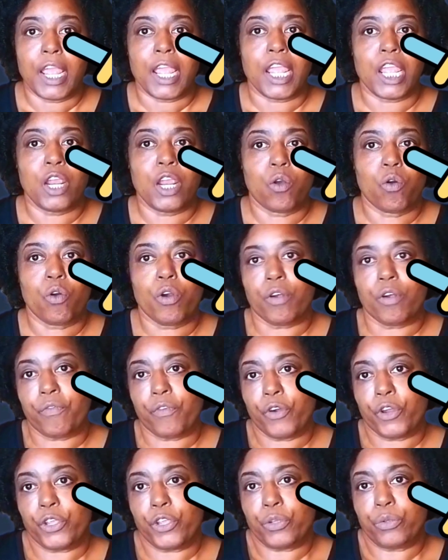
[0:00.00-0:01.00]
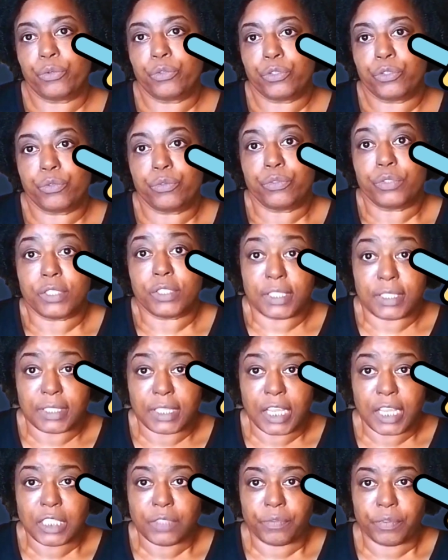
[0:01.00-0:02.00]
in order for you to
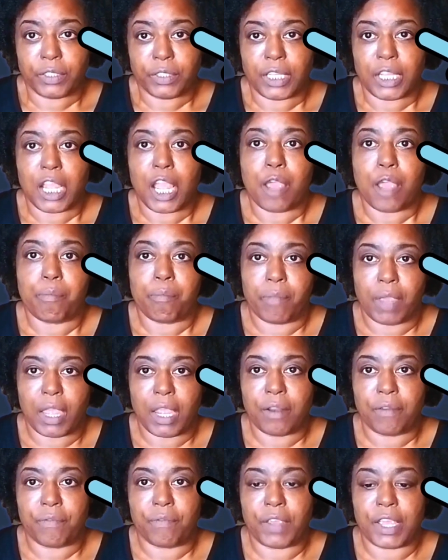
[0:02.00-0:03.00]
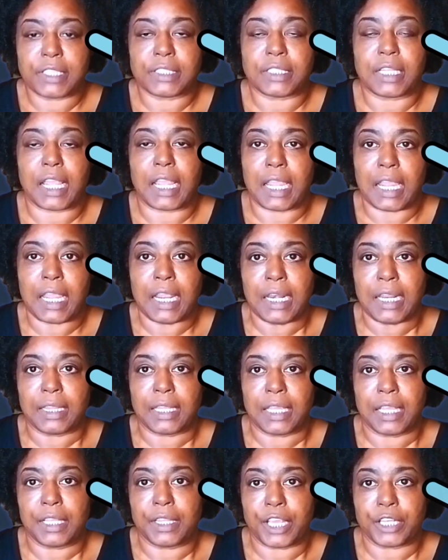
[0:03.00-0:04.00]
successfully manifest
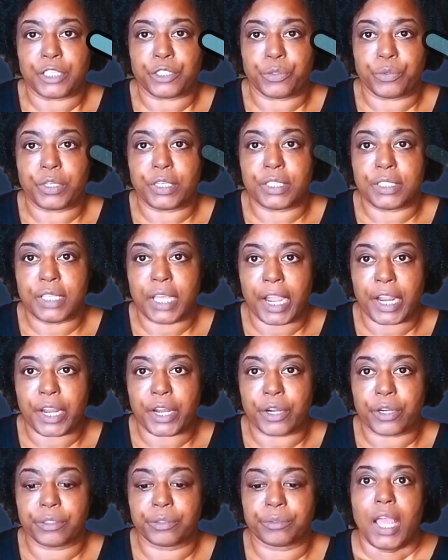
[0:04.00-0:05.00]
anything that you desire.